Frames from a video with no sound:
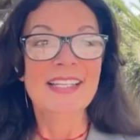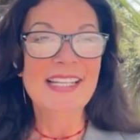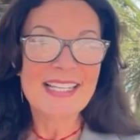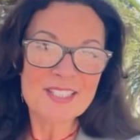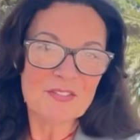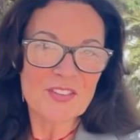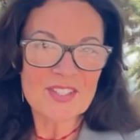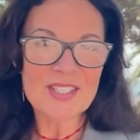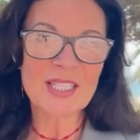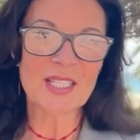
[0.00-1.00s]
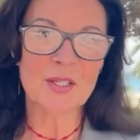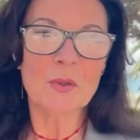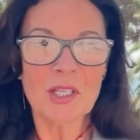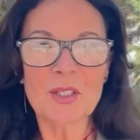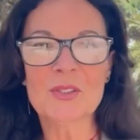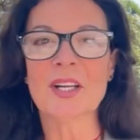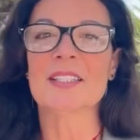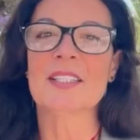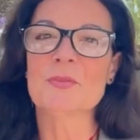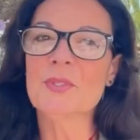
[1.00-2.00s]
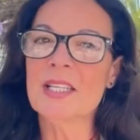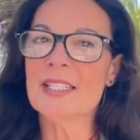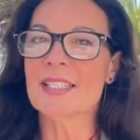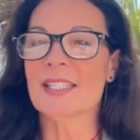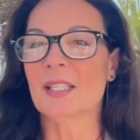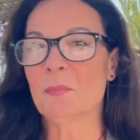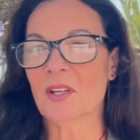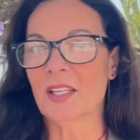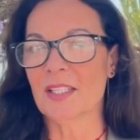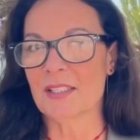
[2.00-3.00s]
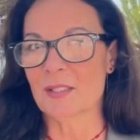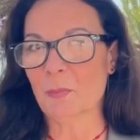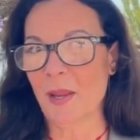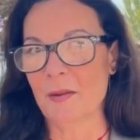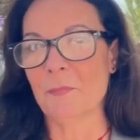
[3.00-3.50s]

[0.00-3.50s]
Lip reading: Let's first take a quick look at the real estate market in Spain.